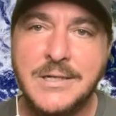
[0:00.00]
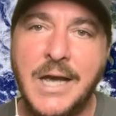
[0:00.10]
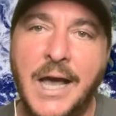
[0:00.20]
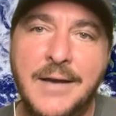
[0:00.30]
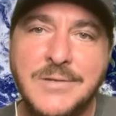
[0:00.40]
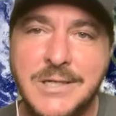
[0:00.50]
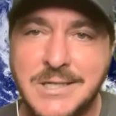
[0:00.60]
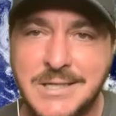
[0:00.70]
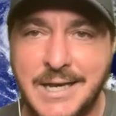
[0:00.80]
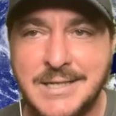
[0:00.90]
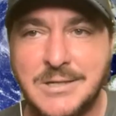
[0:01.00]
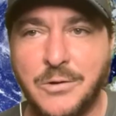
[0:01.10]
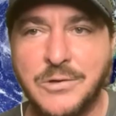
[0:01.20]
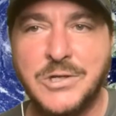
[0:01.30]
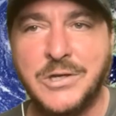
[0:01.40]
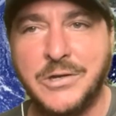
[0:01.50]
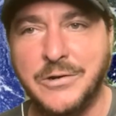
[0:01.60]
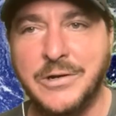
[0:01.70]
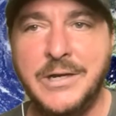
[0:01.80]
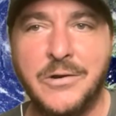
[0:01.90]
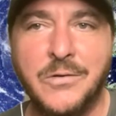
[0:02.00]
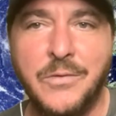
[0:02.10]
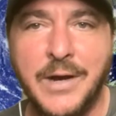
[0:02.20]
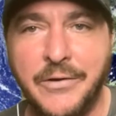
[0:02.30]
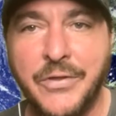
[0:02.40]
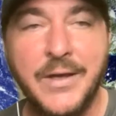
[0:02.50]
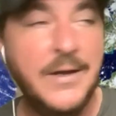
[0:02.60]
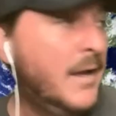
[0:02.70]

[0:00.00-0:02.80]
to have success or security or wealth